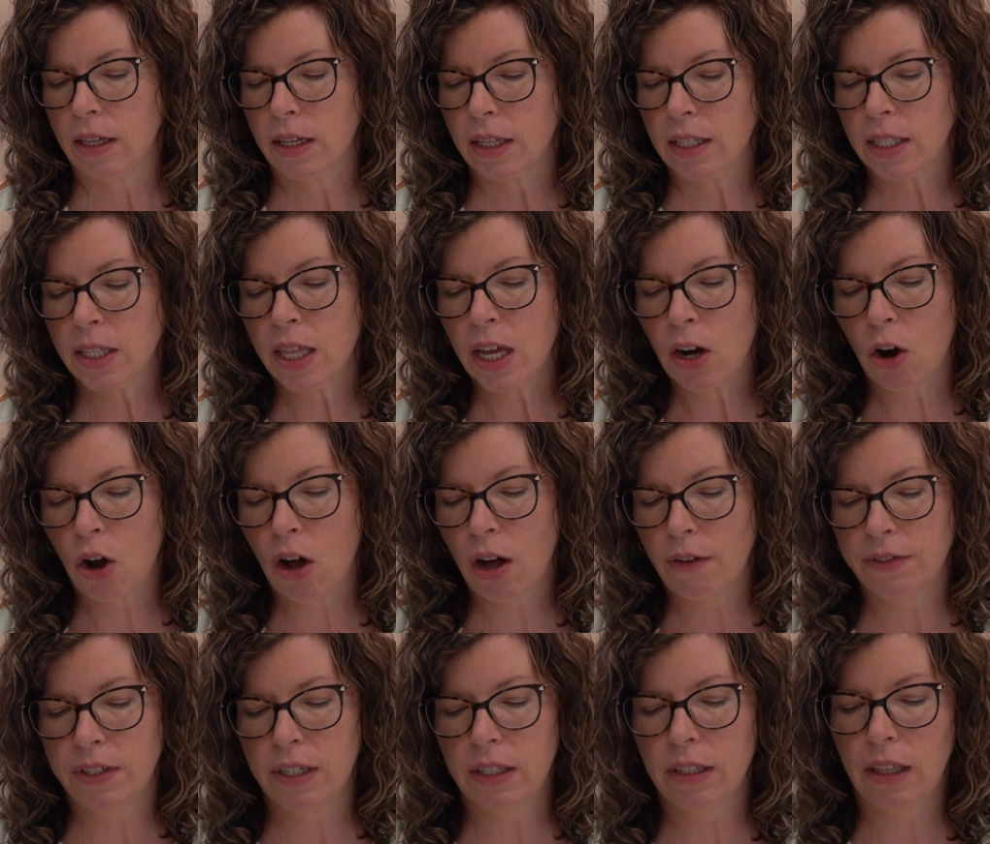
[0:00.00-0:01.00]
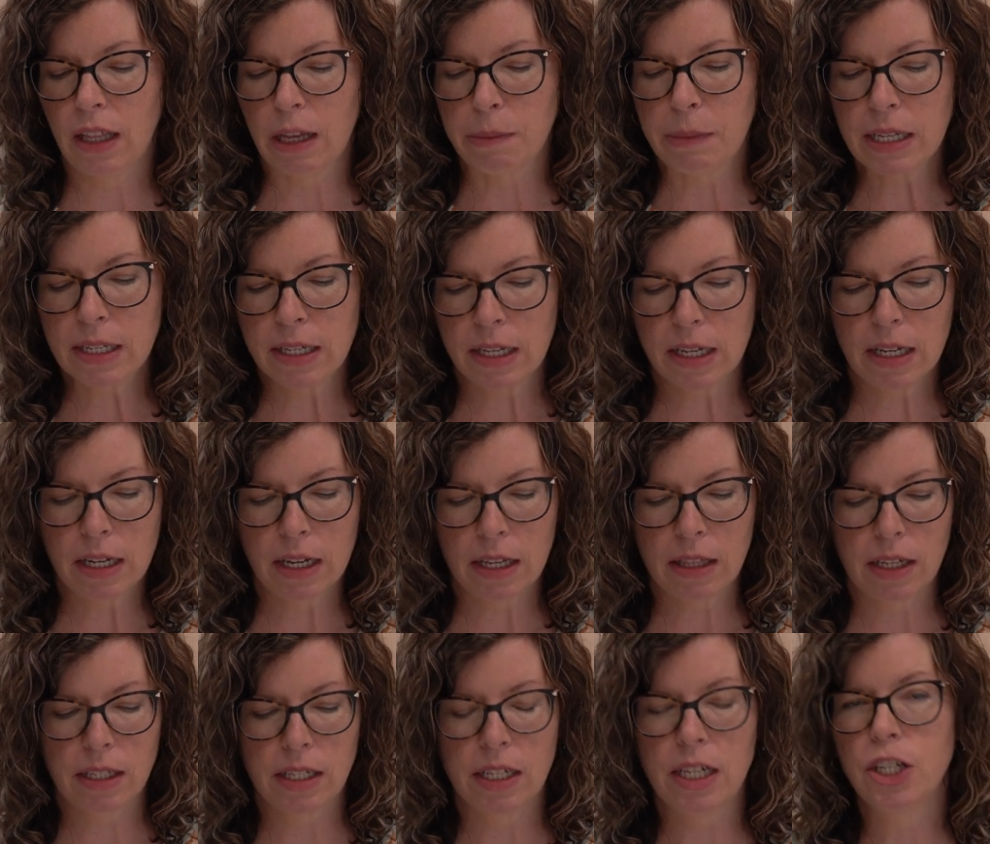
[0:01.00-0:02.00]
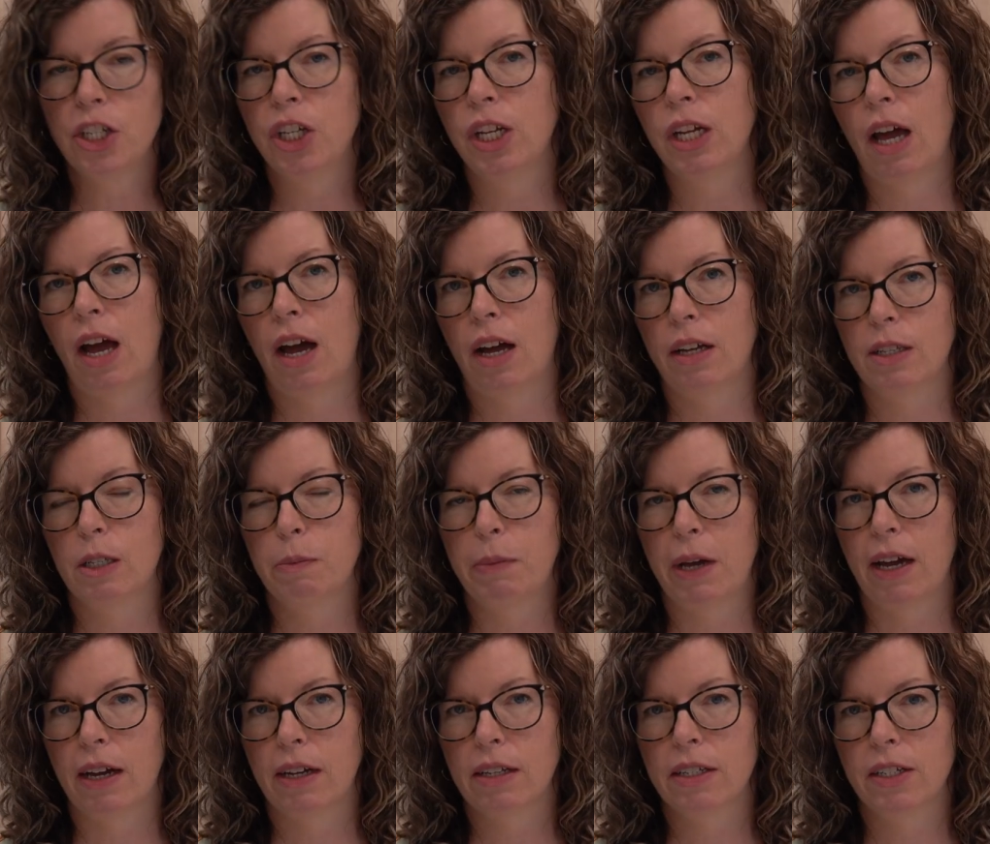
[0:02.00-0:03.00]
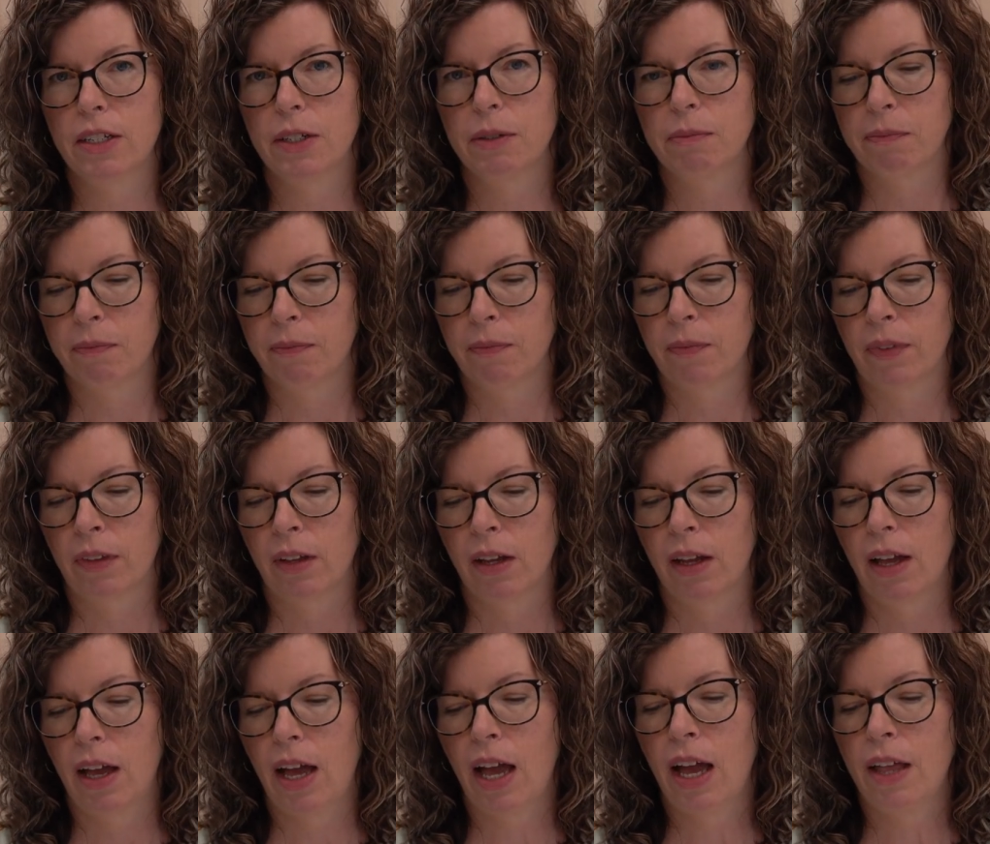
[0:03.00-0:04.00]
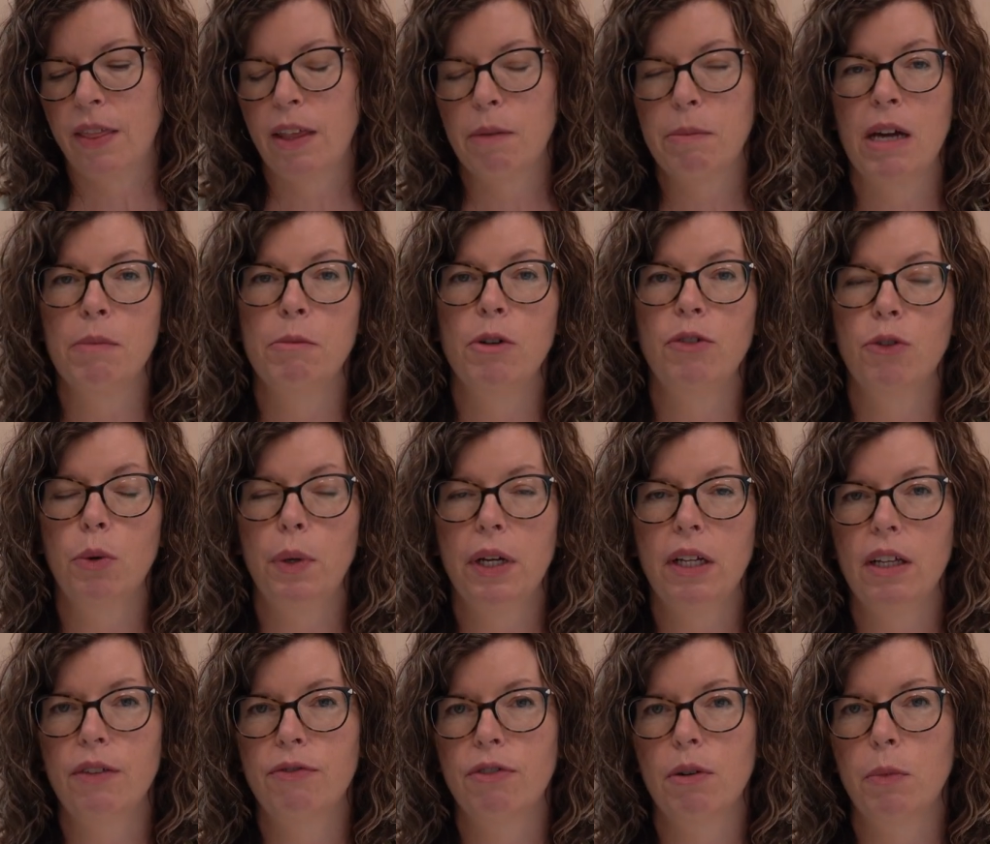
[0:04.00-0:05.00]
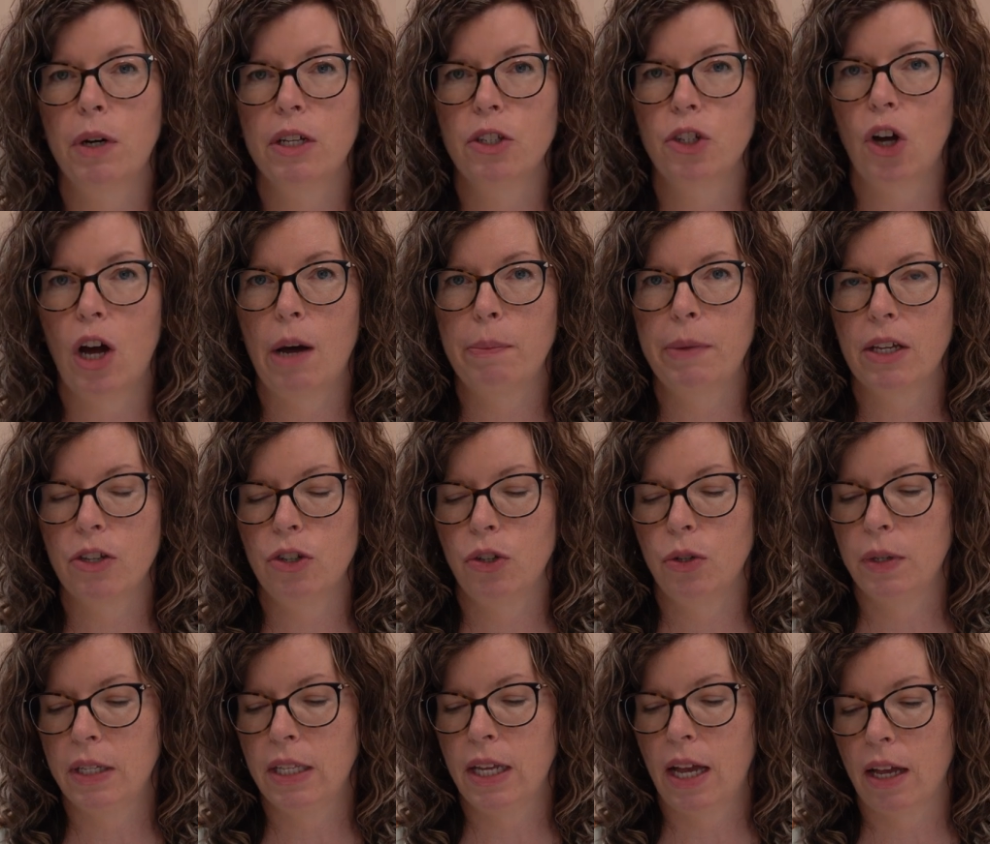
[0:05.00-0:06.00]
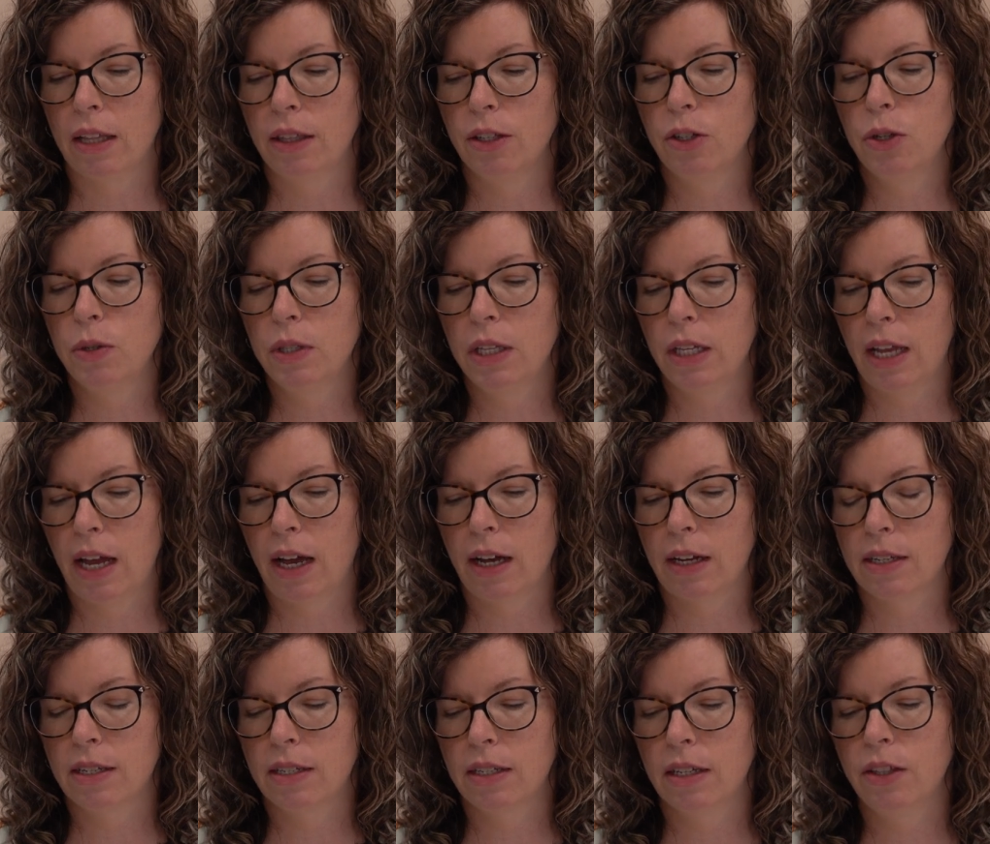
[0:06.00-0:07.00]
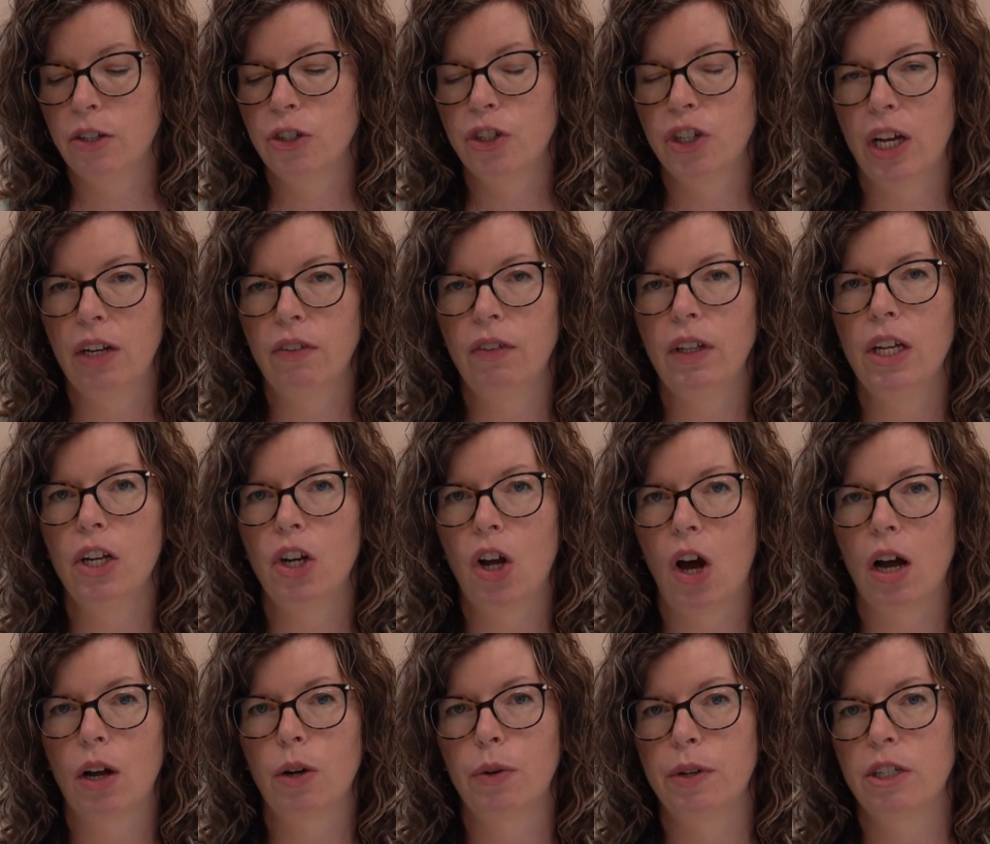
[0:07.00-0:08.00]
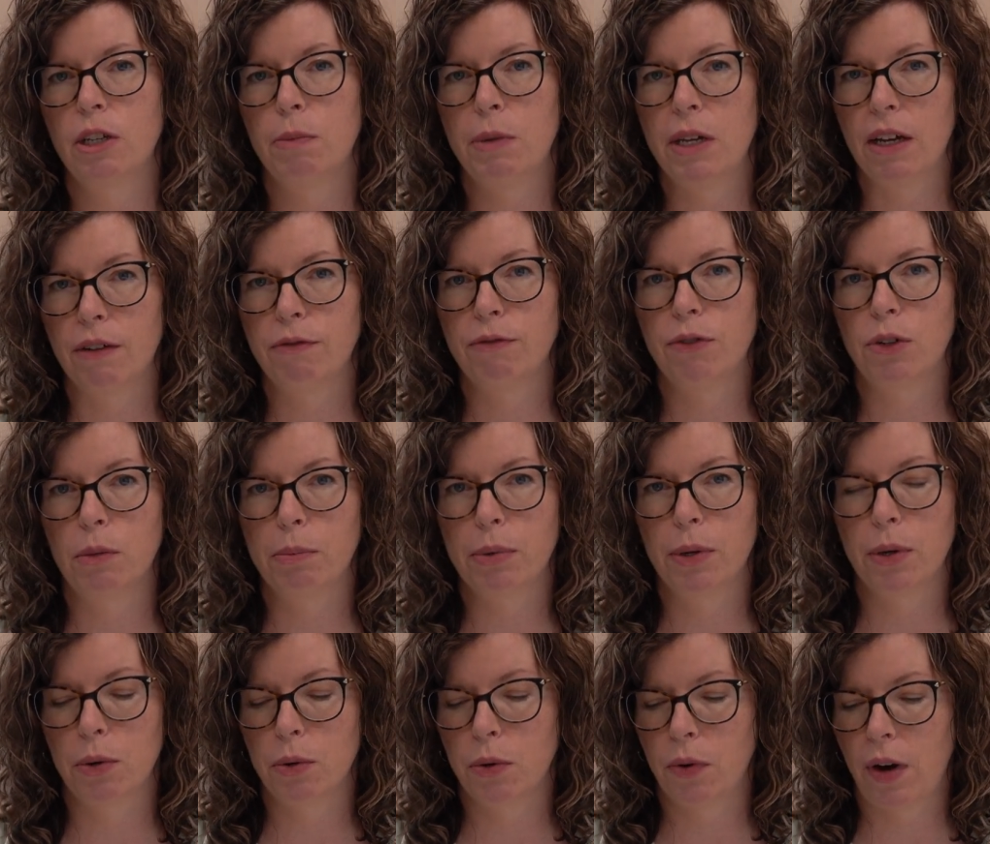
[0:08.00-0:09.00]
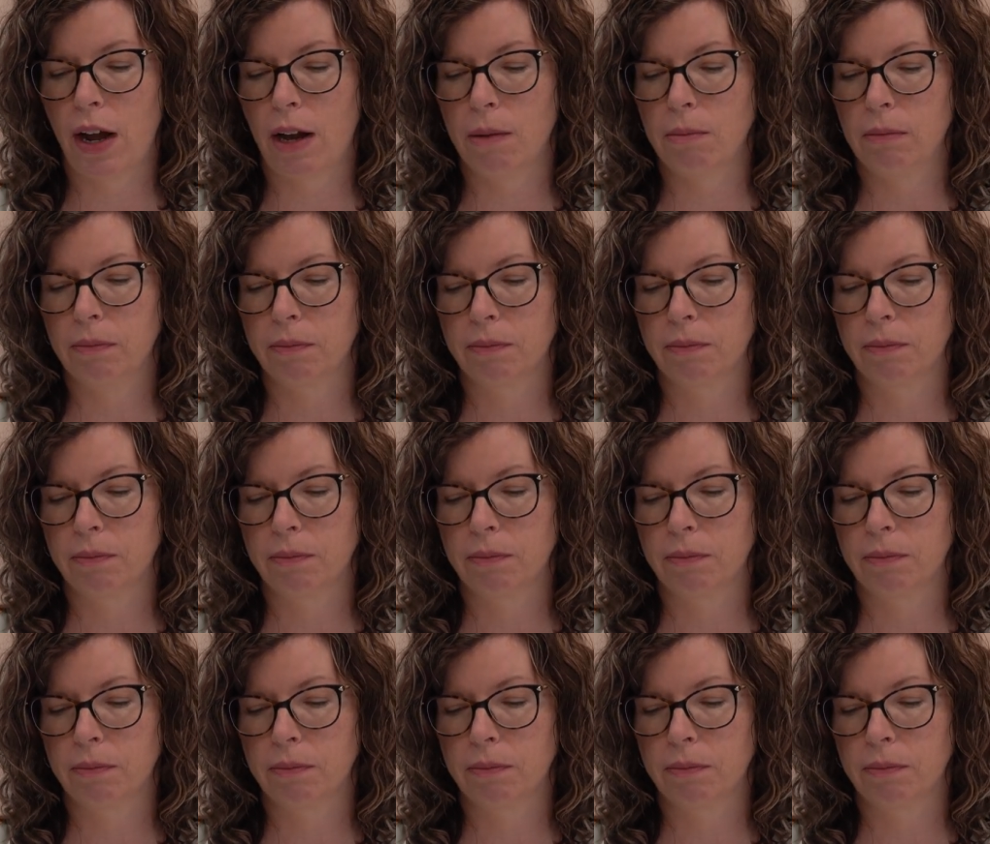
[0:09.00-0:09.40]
So they are often limited in the teaching aspect, and they might move quickly from one topic to the next. They're generally not going to be a full program.